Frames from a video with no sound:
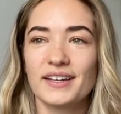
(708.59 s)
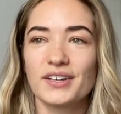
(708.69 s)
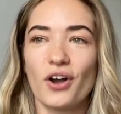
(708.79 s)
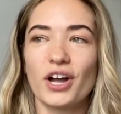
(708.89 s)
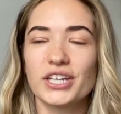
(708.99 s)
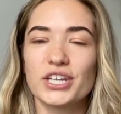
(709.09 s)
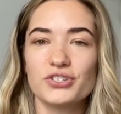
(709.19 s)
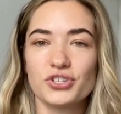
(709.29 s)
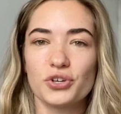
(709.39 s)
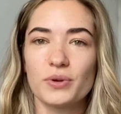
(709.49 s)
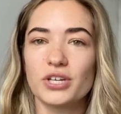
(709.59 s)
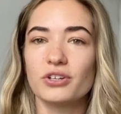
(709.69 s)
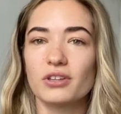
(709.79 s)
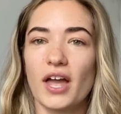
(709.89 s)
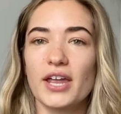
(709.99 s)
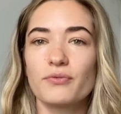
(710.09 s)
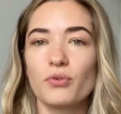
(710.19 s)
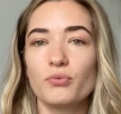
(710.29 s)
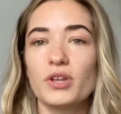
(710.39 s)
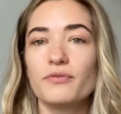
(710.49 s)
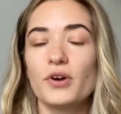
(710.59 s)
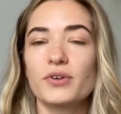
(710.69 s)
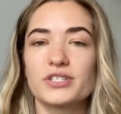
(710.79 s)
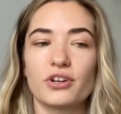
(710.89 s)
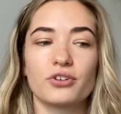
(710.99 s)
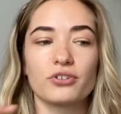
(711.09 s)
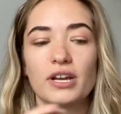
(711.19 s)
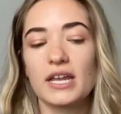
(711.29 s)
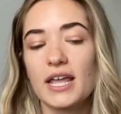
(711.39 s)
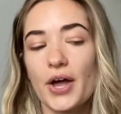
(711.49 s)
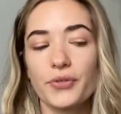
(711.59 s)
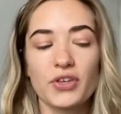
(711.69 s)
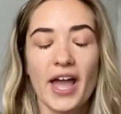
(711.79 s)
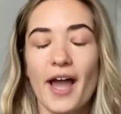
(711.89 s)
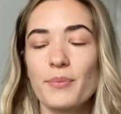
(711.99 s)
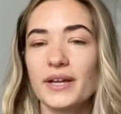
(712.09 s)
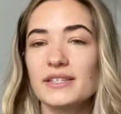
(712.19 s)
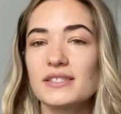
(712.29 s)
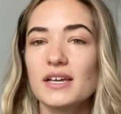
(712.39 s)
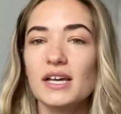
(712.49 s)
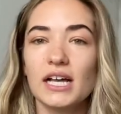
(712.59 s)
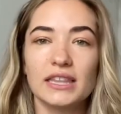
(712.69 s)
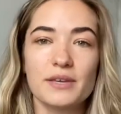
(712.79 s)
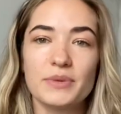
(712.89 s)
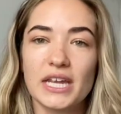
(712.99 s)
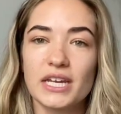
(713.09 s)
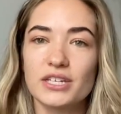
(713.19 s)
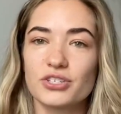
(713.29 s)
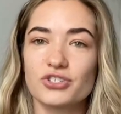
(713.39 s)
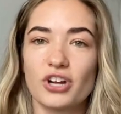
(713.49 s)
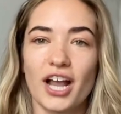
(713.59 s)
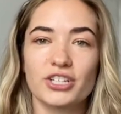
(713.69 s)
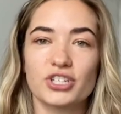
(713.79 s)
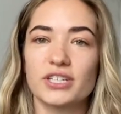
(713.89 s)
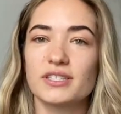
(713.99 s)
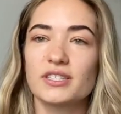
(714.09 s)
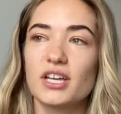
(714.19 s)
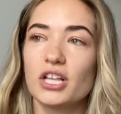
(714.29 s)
God can do in your life when we focus on creating healthy habits, eliminating distractions,